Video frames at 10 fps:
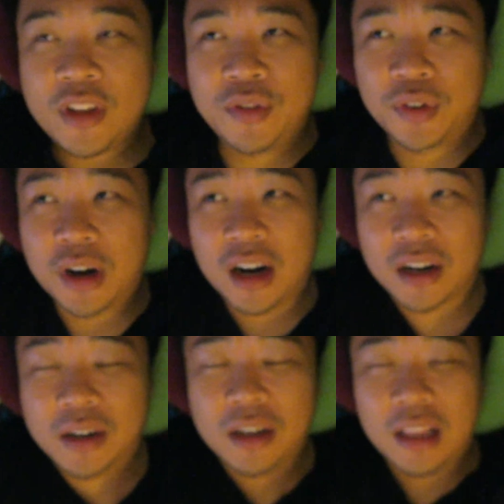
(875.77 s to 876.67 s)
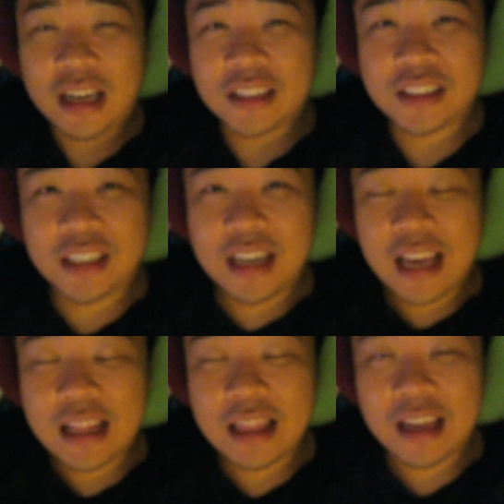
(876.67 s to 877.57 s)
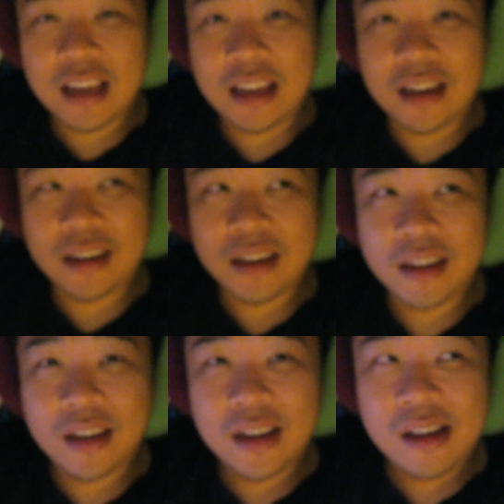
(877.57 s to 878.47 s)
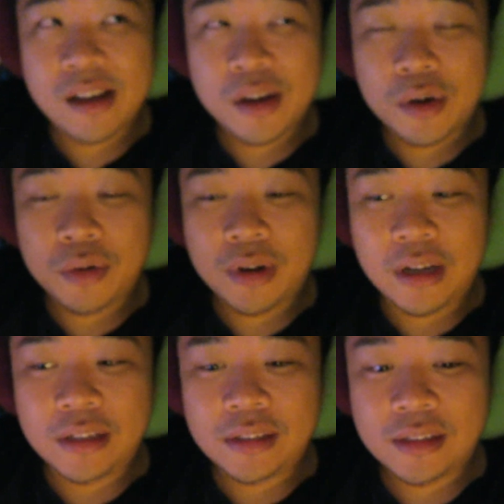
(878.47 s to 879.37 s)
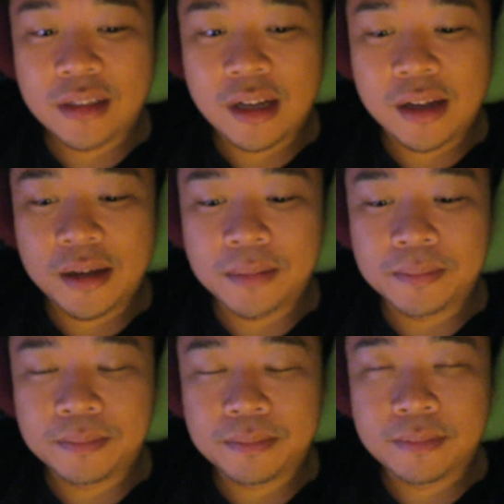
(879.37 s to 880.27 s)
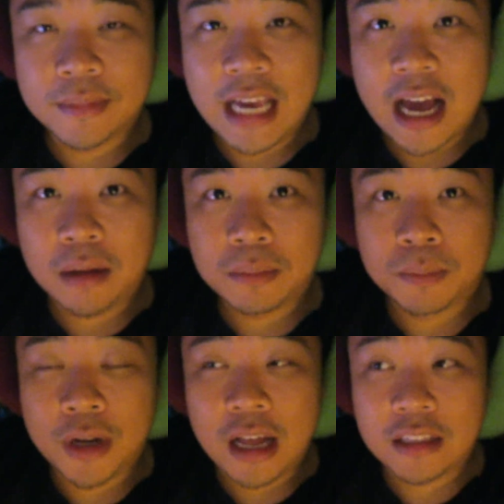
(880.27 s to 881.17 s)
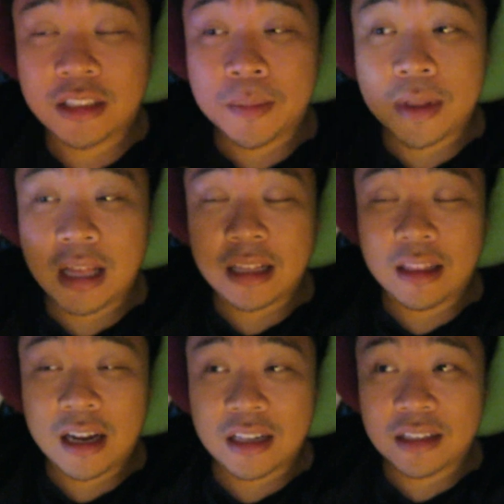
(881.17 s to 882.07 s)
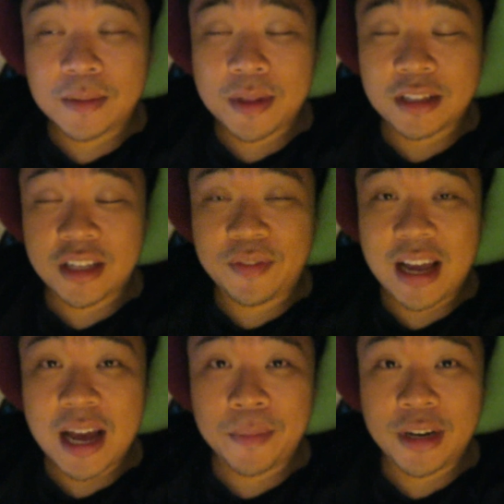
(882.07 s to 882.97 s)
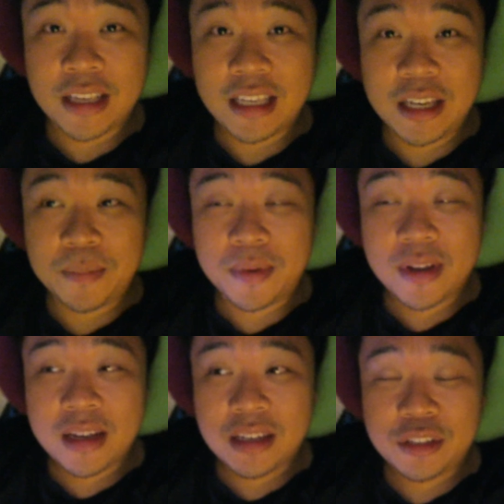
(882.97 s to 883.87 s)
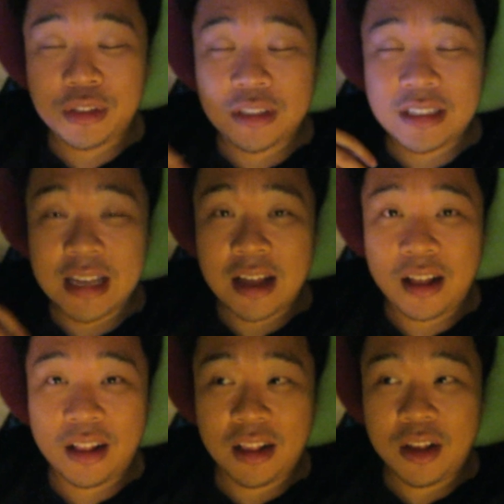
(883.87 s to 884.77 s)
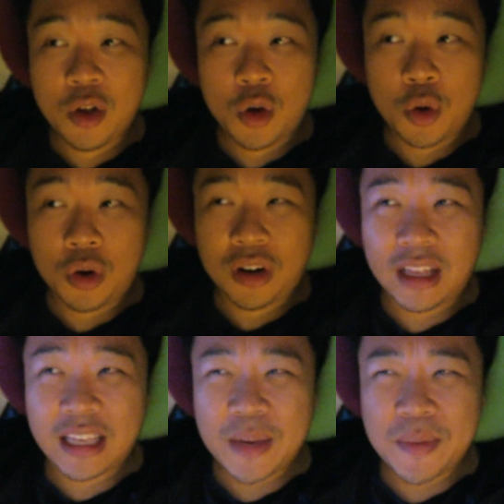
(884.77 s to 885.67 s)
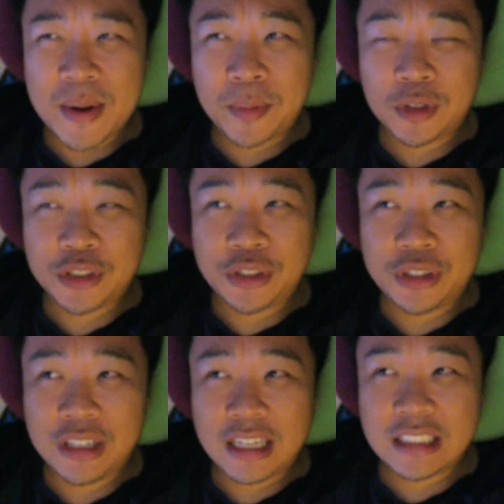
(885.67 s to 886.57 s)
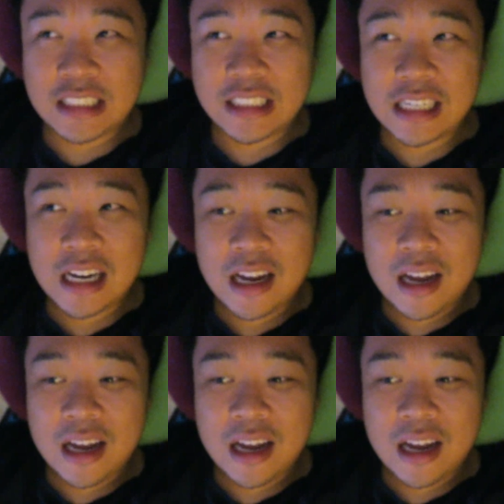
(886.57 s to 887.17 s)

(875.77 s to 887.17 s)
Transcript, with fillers: for our collection. And then what else? Um, Yeah, but some of like a lot of some of the stuff I am gonna keep to sell or like keep in my personal collection.